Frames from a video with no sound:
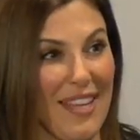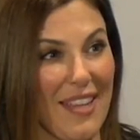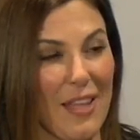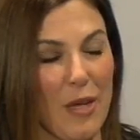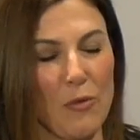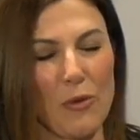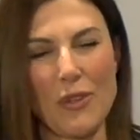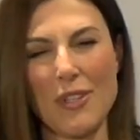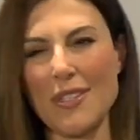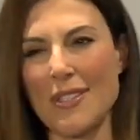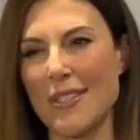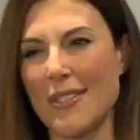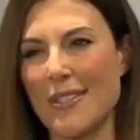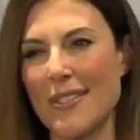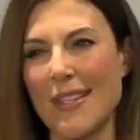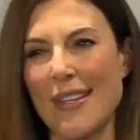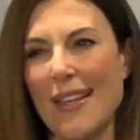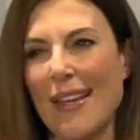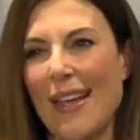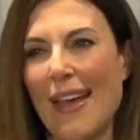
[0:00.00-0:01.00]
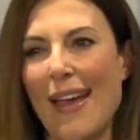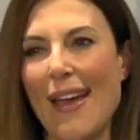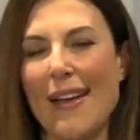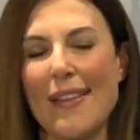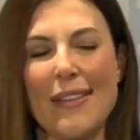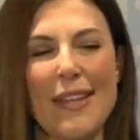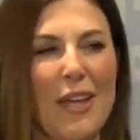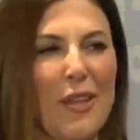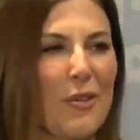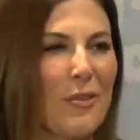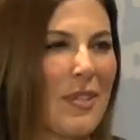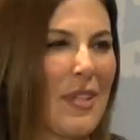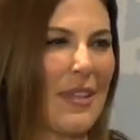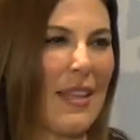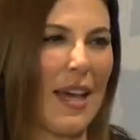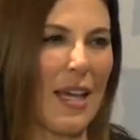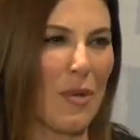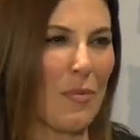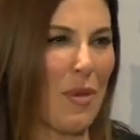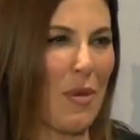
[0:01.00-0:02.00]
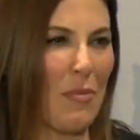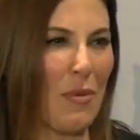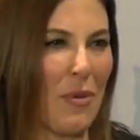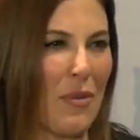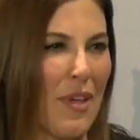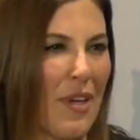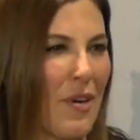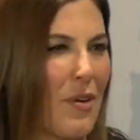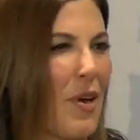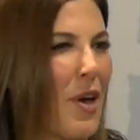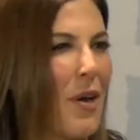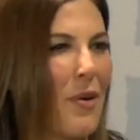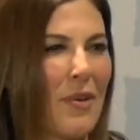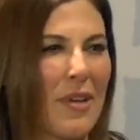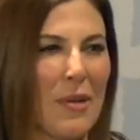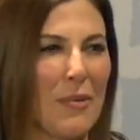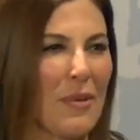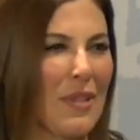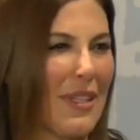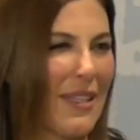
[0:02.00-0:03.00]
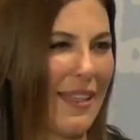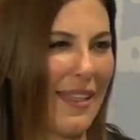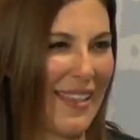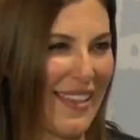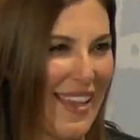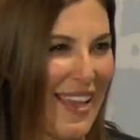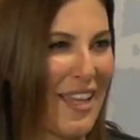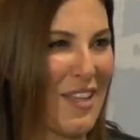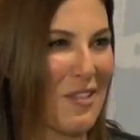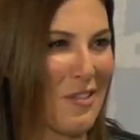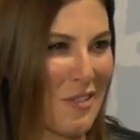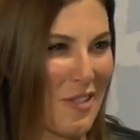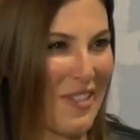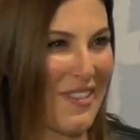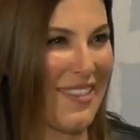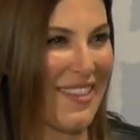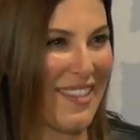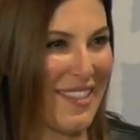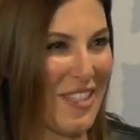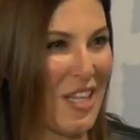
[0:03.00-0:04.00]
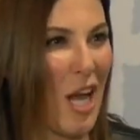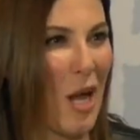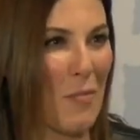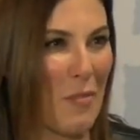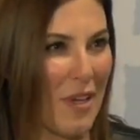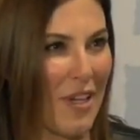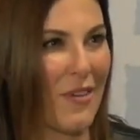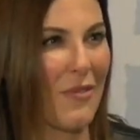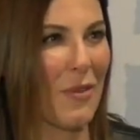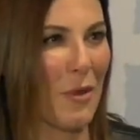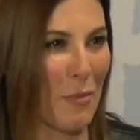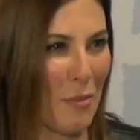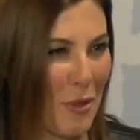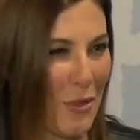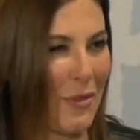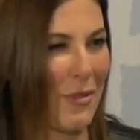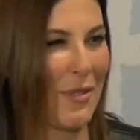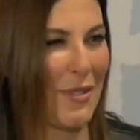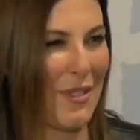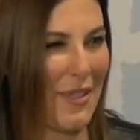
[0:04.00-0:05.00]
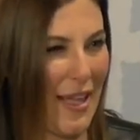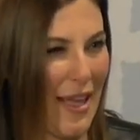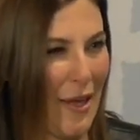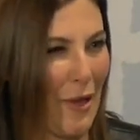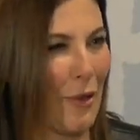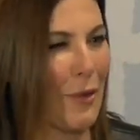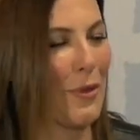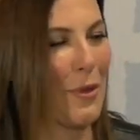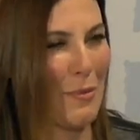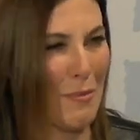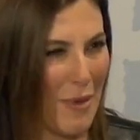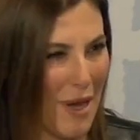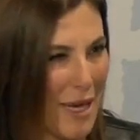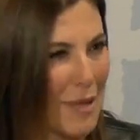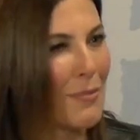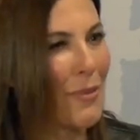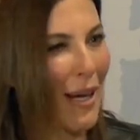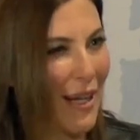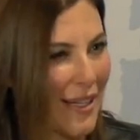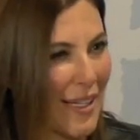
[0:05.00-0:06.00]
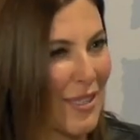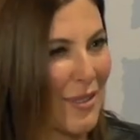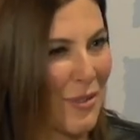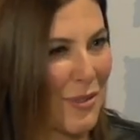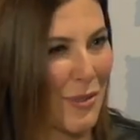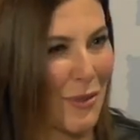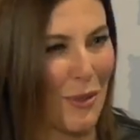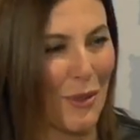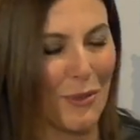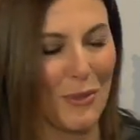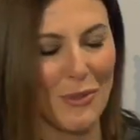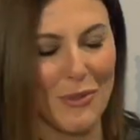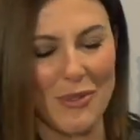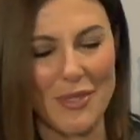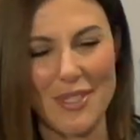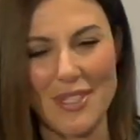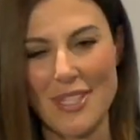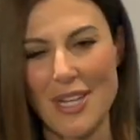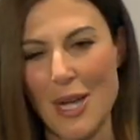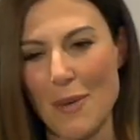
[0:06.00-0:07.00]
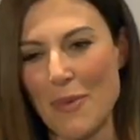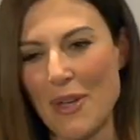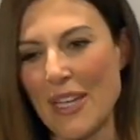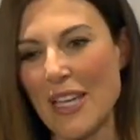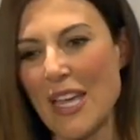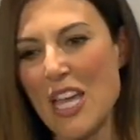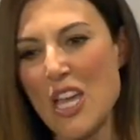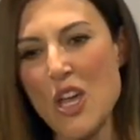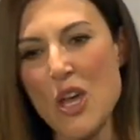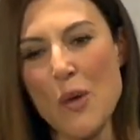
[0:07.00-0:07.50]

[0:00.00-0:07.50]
I thought, well, this is LA. There's a lot of people that are already really engaged in the topic of their personal health and mind, body, and soul, which was the topic.